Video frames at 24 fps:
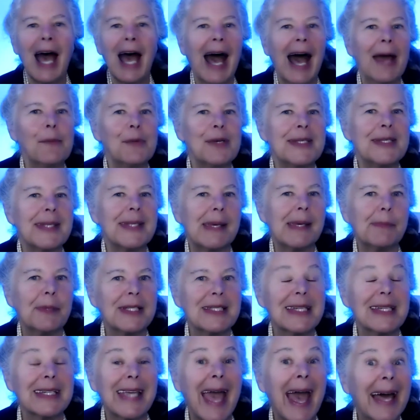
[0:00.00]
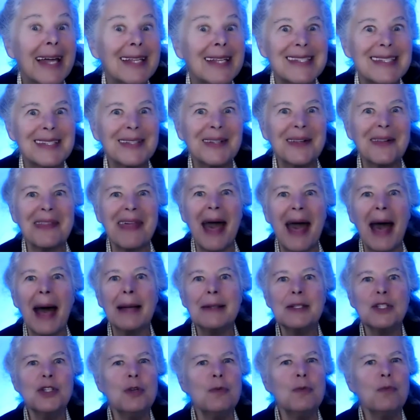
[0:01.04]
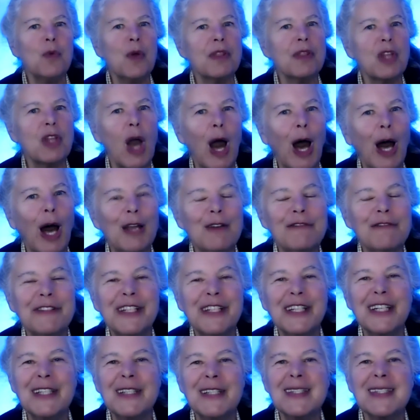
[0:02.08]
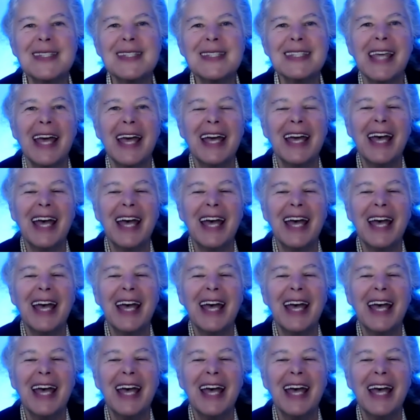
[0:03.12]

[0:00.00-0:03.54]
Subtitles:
I was able to cancel that with confidence.